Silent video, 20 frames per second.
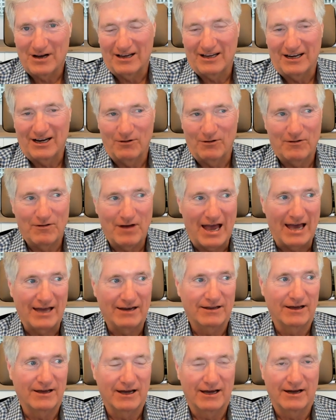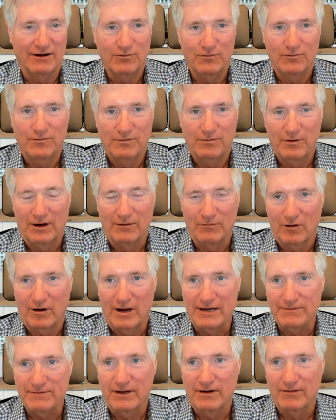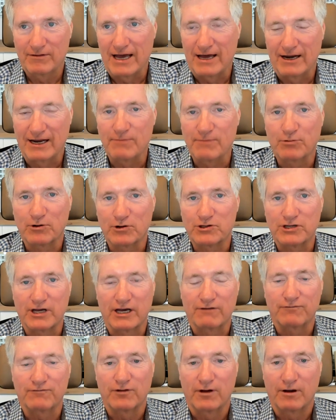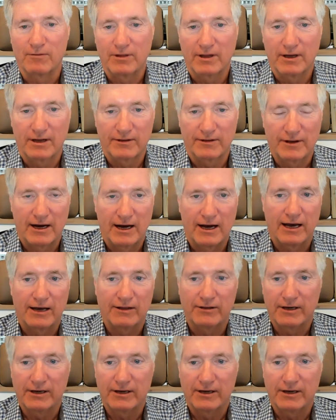you know, we've had, they're down 8% from the high of the